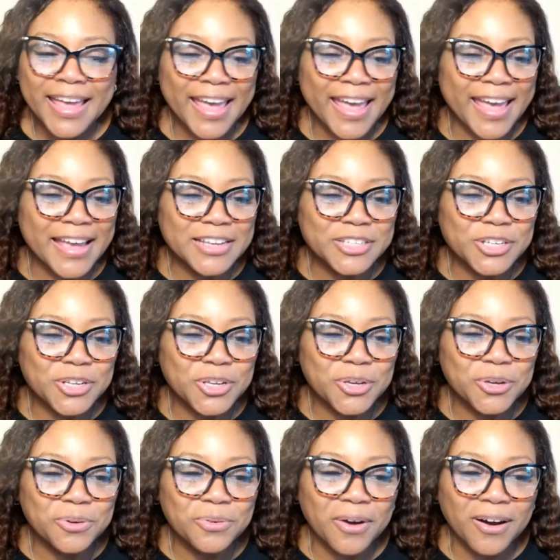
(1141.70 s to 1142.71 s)
And to
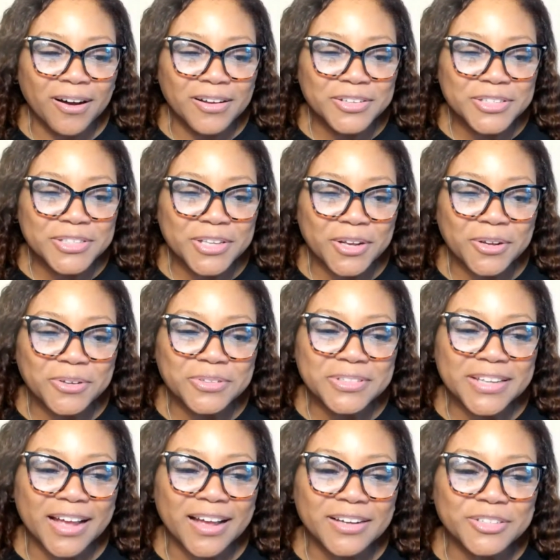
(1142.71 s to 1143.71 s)
you also,
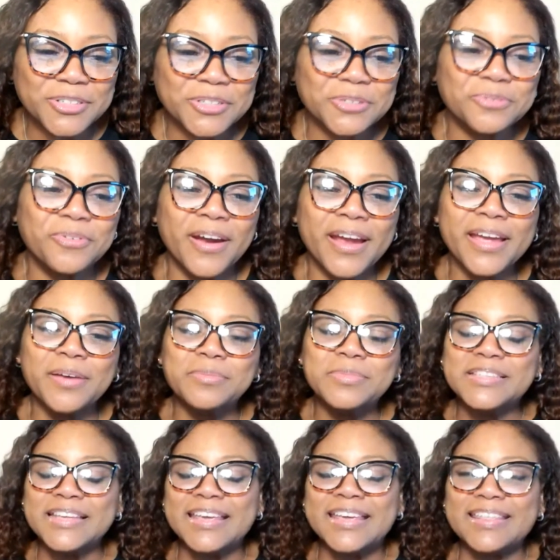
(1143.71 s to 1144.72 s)
Dr.
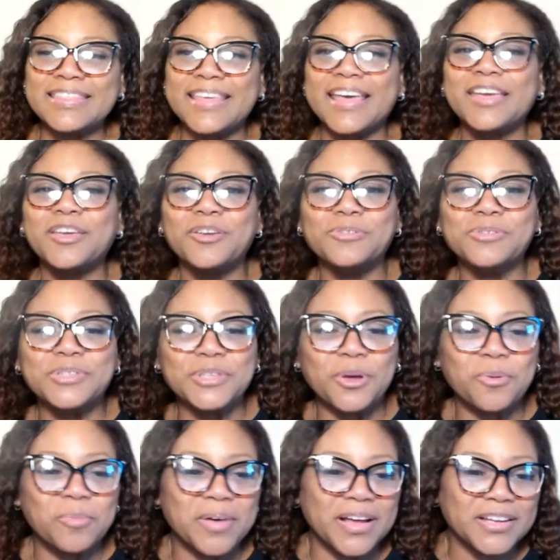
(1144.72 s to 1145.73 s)
Ramsey, thank you so
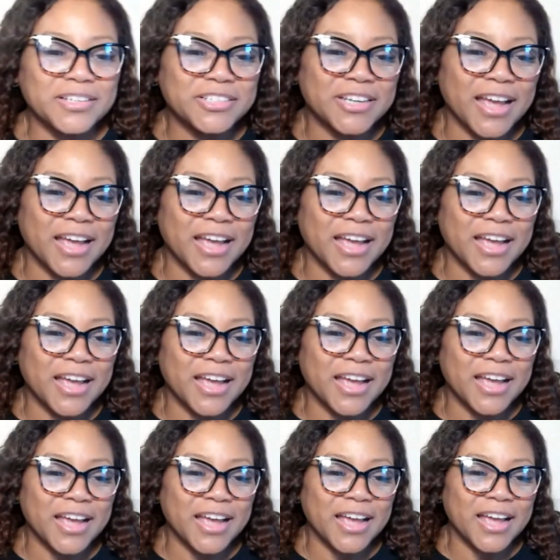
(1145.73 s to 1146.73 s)
much. I
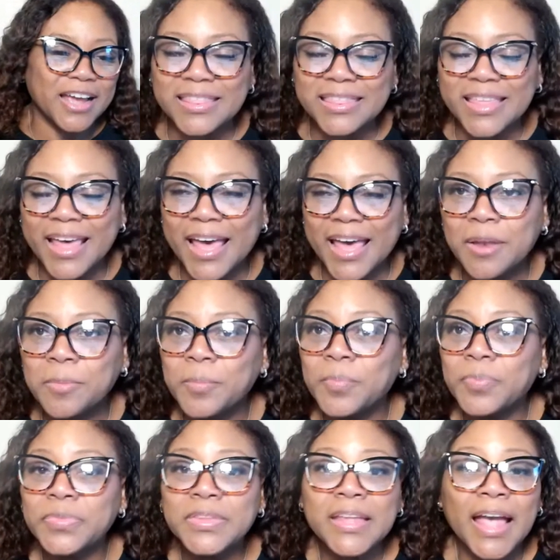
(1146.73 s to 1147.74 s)
appreciate that.
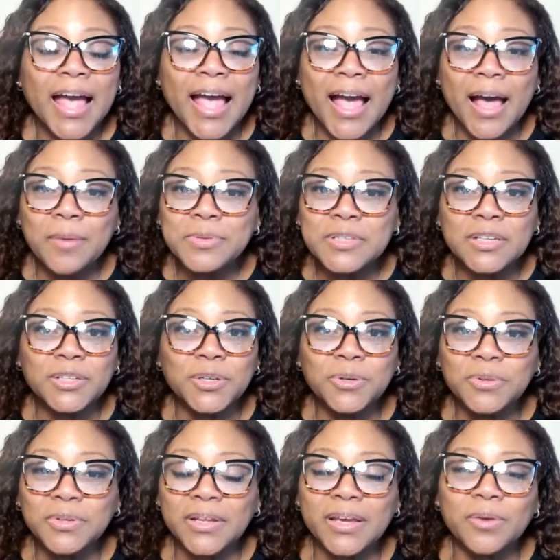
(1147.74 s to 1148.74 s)

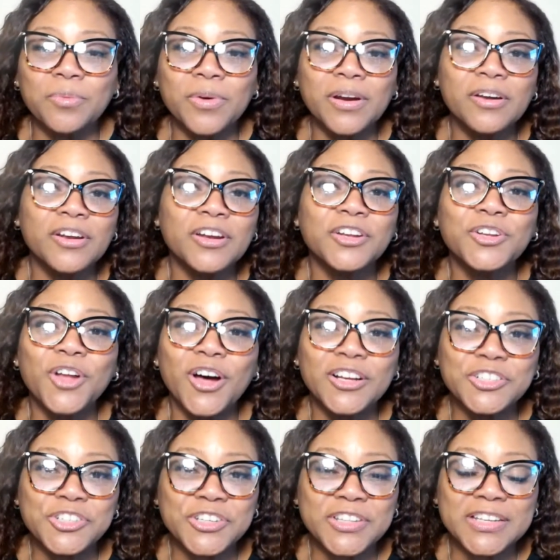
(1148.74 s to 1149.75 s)
Absolutely. We're going to
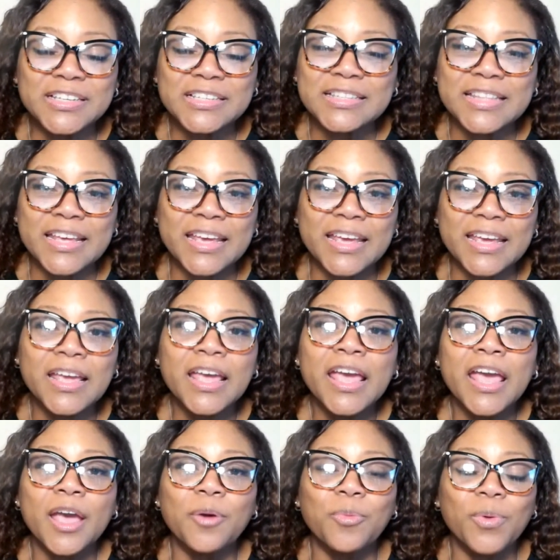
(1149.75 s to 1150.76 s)
launch this thing,
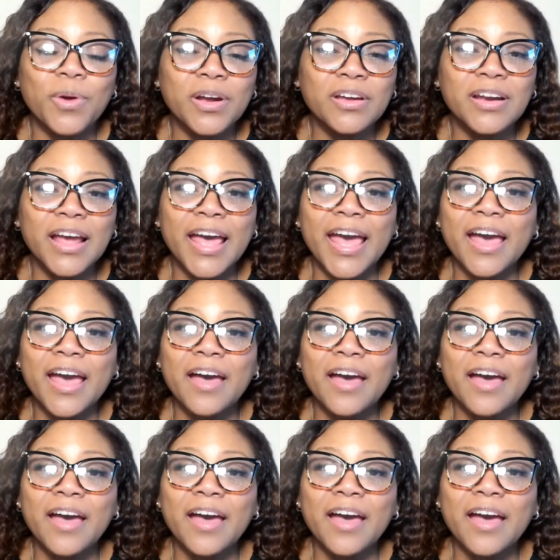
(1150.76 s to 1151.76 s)
and we're going to have
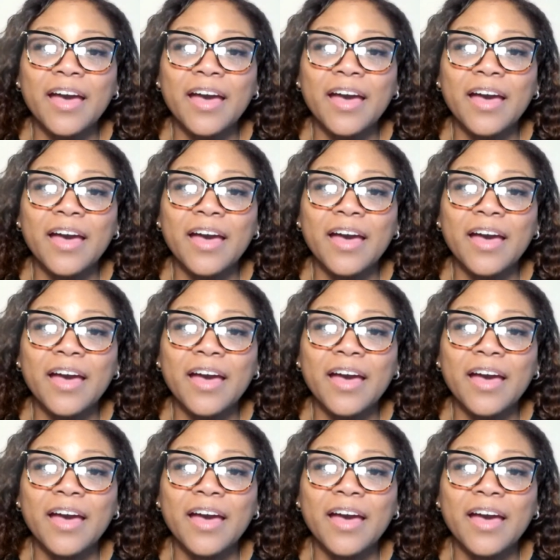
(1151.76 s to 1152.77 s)
you in a place where
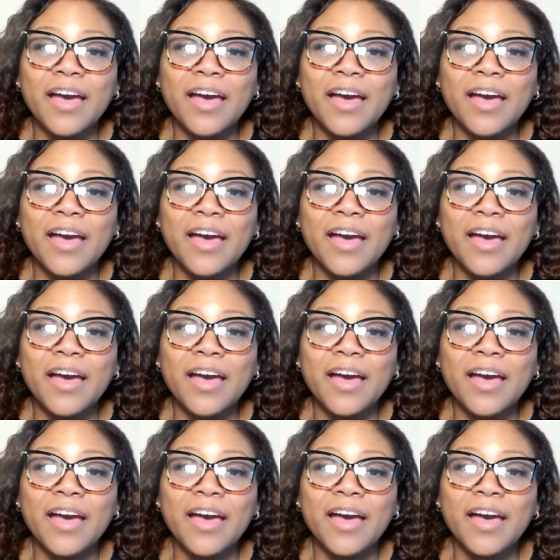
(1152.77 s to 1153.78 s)
you are ready to
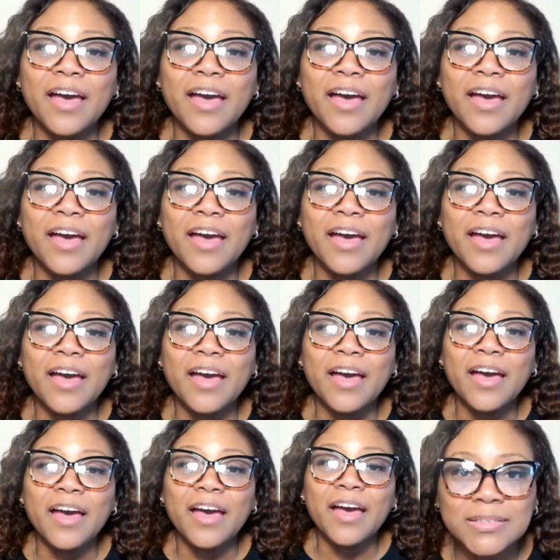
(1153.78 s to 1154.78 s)
go to the
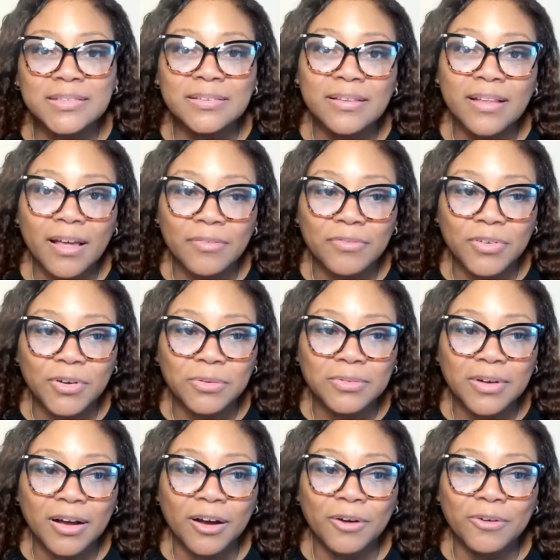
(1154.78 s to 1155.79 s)
next
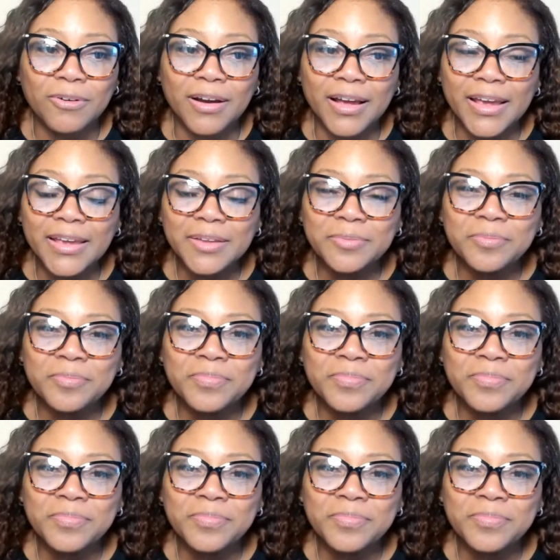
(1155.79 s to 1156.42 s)
level. All right.